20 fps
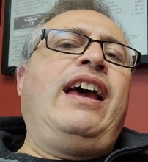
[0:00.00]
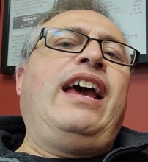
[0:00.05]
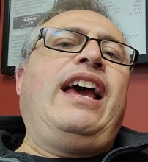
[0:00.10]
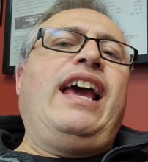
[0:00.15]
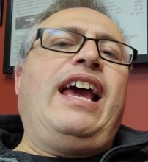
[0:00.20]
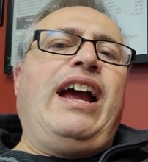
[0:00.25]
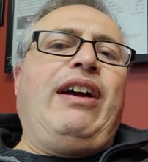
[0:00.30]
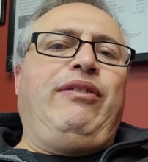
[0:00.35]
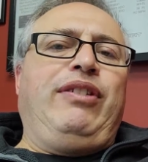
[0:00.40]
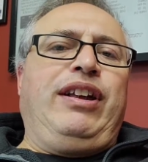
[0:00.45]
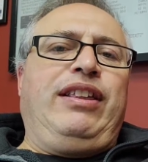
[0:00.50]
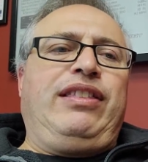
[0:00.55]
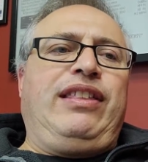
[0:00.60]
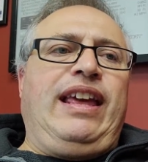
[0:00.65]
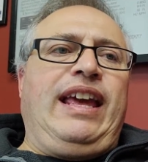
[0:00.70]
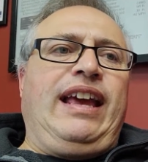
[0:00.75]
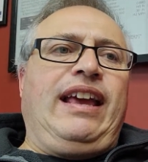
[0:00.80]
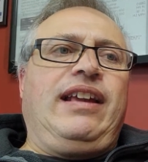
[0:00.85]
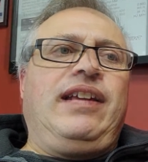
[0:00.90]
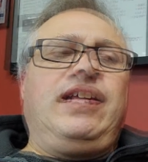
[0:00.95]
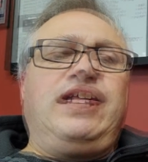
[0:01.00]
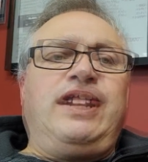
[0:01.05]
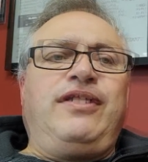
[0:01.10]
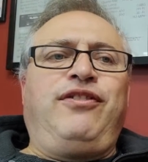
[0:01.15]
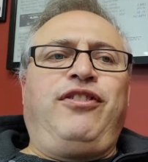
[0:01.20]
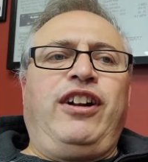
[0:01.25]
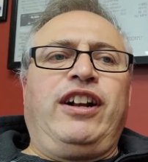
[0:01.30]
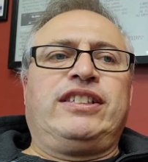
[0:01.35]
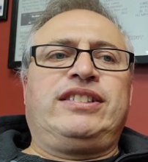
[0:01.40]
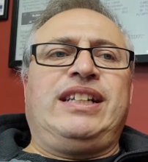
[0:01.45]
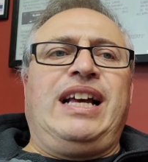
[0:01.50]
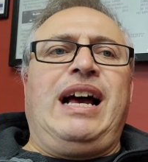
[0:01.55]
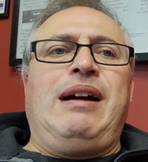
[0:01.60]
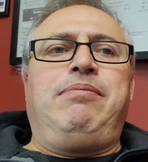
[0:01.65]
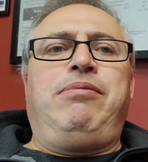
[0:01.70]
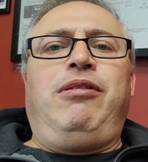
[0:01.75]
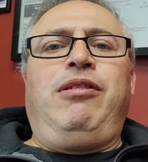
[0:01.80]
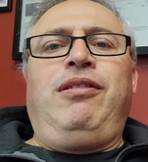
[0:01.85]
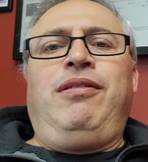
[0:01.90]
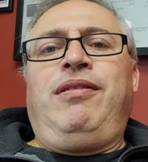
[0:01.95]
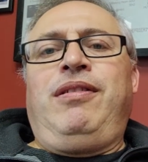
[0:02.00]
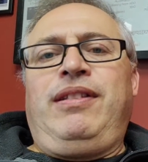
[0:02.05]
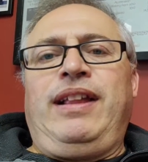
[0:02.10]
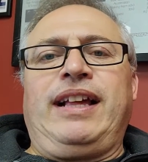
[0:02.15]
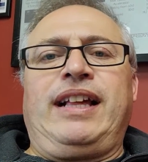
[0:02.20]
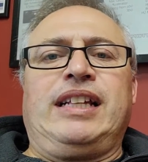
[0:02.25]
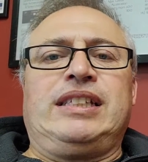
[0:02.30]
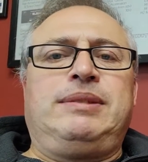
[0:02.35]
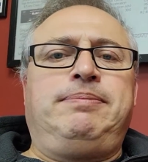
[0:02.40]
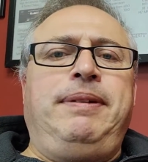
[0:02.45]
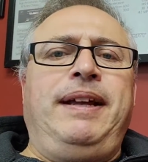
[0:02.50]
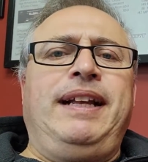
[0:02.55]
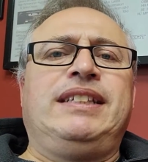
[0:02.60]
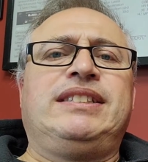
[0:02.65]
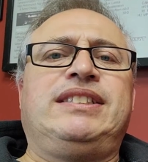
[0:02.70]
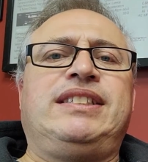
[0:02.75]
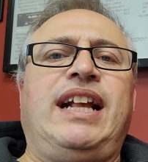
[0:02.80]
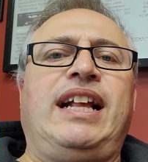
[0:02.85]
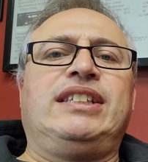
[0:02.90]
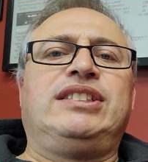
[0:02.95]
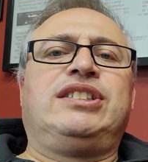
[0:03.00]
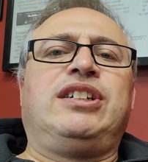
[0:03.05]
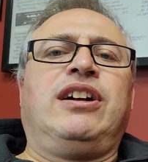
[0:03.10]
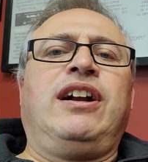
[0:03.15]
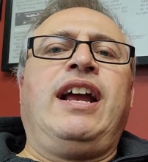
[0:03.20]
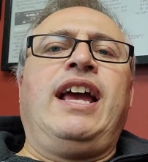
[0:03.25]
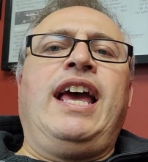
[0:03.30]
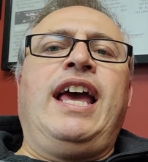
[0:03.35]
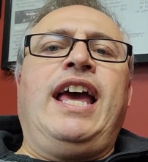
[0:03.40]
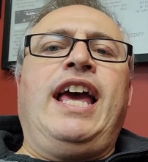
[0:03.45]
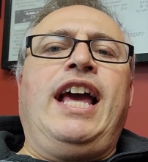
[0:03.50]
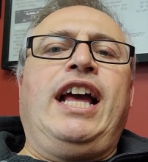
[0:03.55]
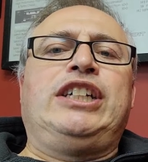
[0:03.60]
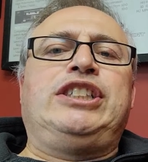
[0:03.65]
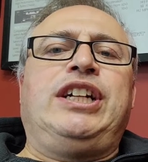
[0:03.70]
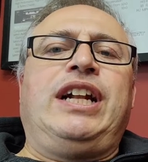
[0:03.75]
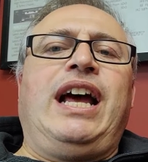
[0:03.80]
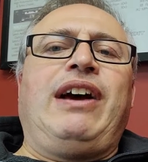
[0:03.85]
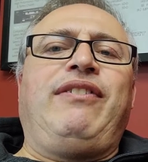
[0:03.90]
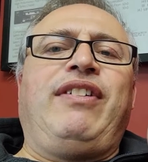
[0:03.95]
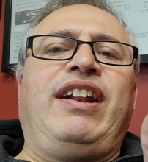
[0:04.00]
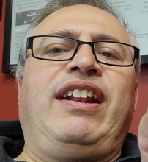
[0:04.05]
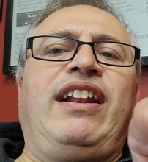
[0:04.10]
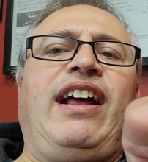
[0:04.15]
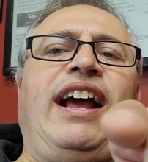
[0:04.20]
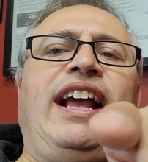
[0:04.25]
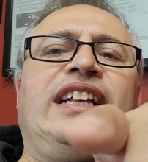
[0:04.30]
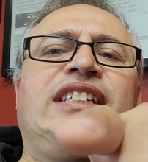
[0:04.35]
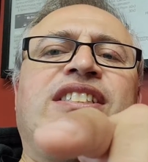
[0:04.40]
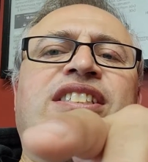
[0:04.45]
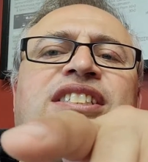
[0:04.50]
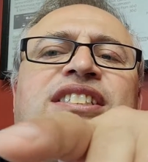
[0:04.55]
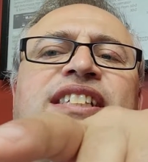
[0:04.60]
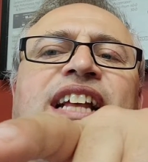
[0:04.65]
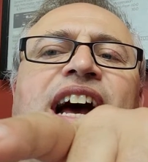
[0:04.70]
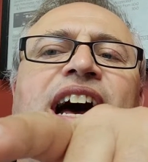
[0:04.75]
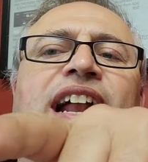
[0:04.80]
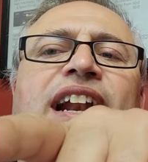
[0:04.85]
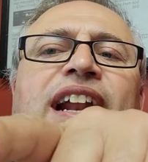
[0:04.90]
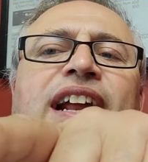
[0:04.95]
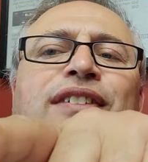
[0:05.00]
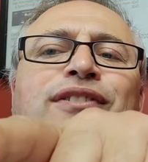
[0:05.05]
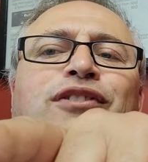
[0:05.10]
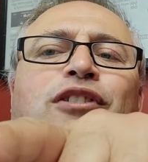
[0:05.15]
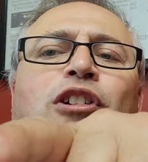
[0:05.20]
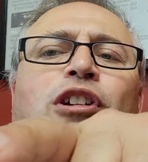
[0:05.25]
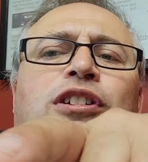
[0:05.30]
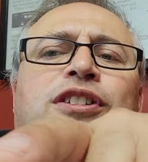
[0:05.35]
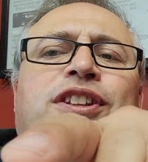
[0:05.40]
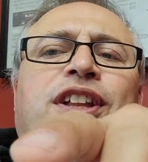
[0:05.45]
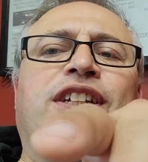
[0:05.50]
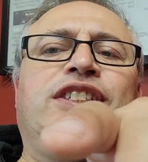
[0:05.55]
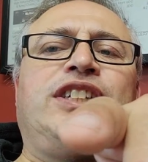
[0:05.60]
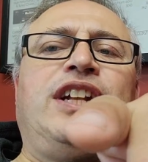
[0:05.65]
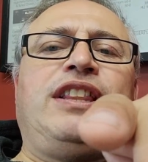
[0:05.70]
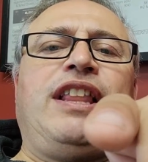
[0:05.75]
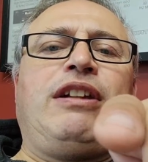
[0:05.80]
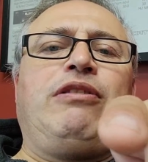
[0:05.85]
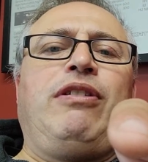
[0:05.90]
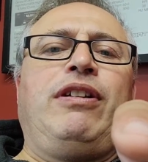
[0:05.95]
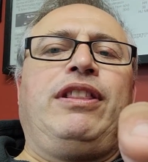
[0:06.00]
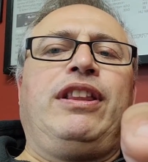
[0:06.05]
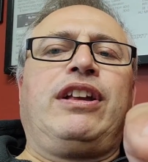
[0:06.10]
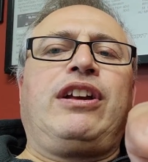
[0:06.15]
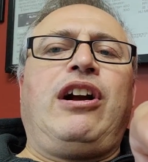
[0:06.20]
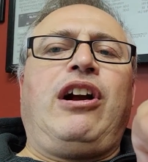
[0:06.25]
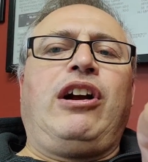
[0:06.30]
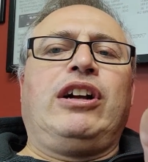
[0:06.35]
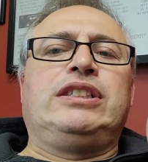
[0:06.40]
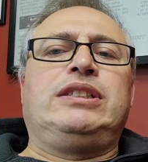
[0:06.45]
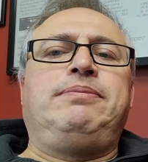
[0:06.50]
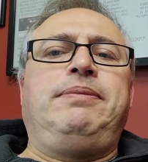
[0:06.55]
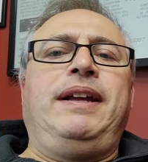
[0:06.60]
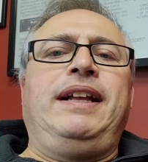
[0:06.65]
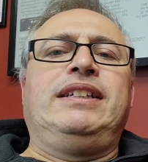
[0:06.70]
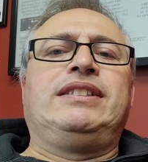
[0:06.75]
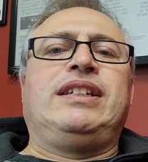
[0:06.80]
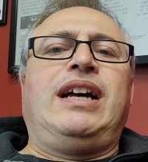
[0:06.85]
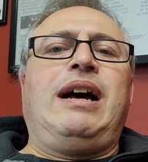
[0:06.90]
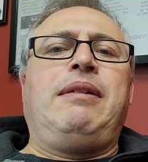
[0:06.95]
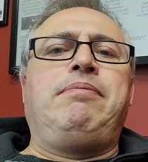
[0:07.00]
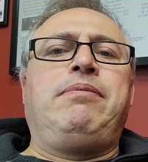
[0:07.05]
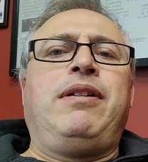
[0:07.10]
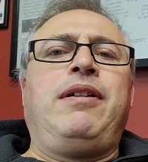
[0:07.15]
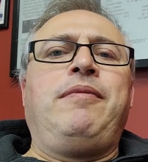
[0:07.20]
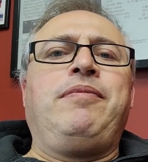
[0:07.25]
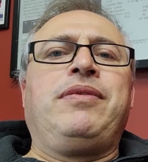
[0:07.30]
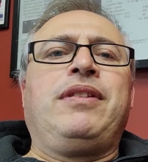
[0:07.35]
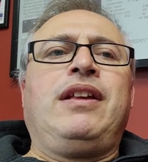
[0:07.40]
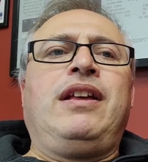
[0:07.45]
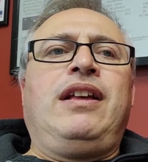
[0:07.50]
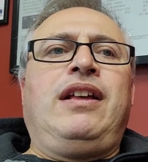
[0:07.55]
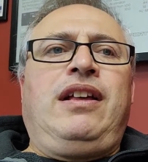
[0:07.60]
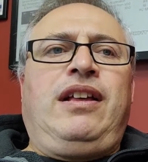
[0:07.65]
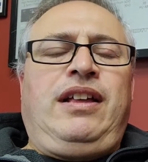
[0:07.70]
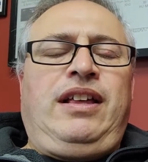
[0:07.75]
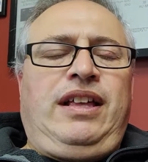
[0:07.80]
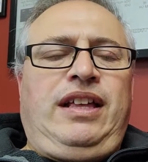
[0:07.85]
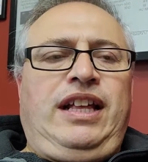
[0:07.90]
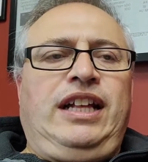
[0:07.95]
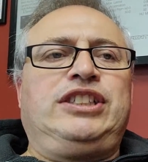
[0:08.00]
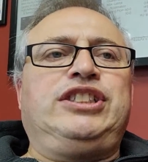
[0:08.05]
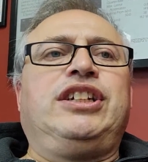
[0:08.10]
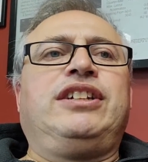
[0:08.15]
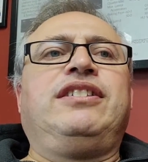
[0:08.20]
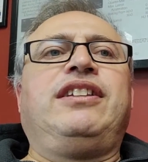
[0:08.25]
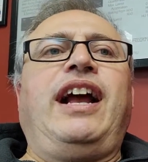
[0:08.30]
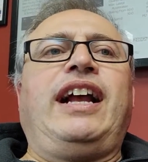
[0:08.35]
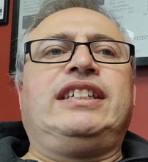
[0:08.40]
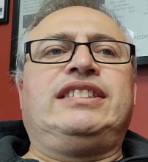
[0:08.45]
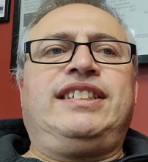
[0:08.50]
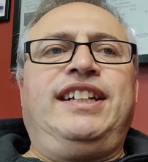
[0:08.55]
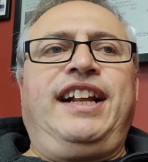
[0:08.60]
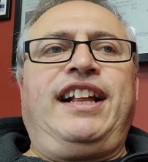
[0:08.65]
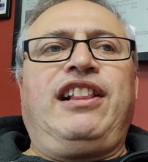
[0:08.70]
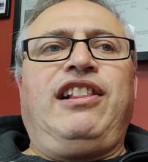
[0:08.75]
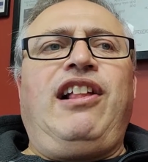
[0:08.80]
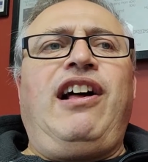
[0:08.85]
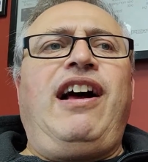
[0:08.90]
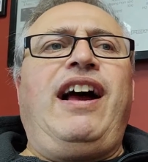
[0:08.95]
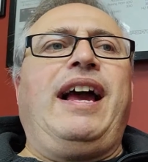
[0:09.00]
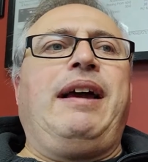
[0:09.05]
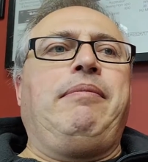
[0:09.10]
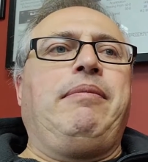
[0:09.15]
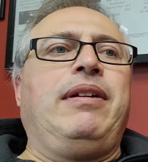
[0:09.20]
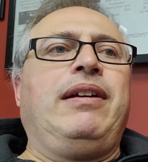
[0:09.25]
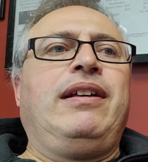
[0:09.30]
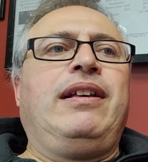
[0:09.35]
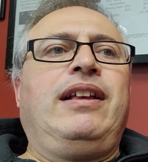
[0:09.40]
everything. And for example, like a speed sensor, it should have a nice static voltage, and then when the car speeds up, it should nicely climb.